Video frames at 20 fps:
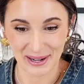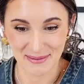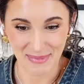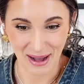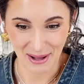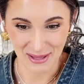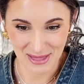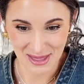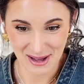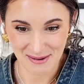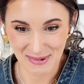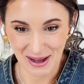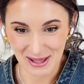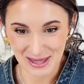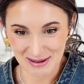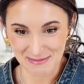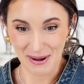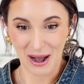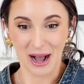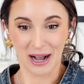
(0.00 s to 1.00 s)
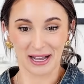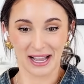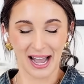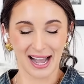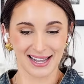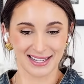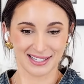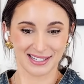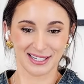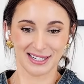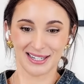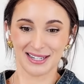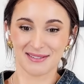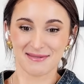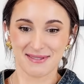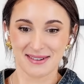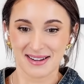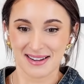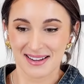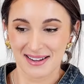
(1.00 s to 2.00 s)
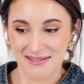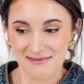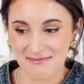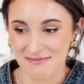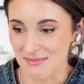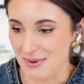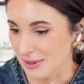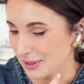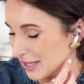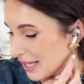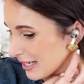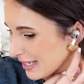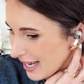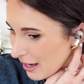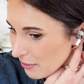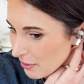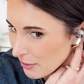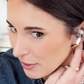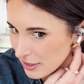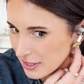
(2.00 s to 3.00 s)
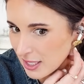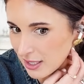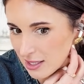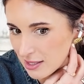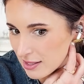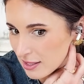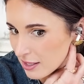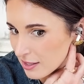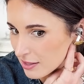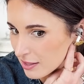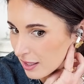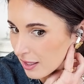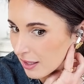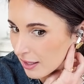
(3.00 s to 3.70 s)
about the podcast, and we were like, yeah, we want to take this seriously.